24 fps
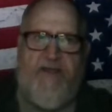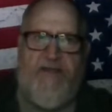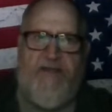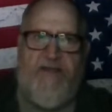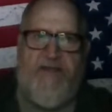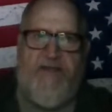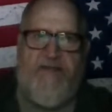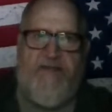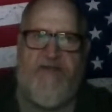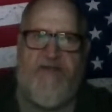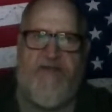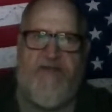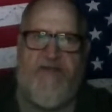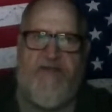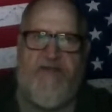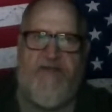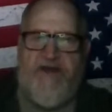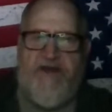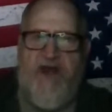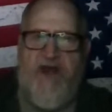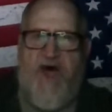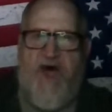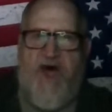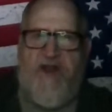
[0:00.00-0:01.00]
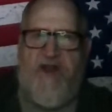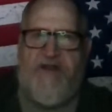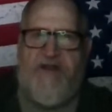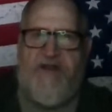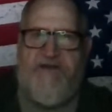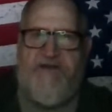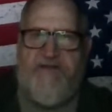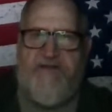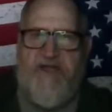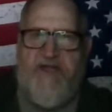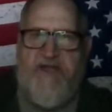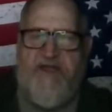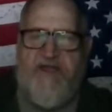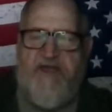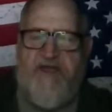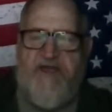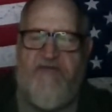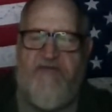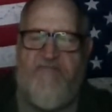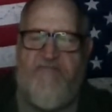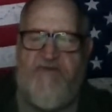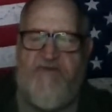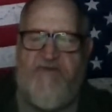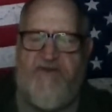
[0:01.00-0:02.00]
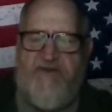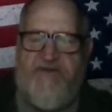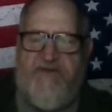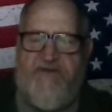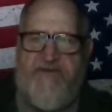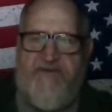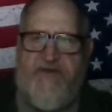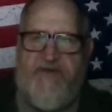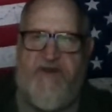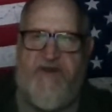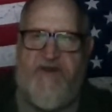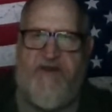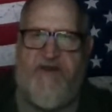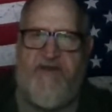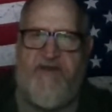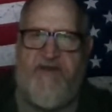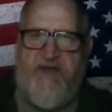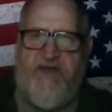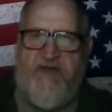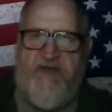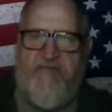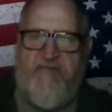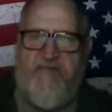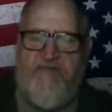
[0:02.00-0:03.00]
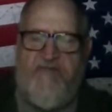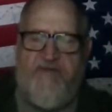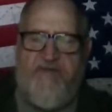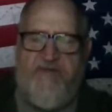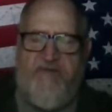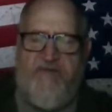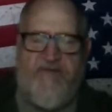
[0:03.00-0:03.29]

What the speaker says: And they acknowledged, they even said that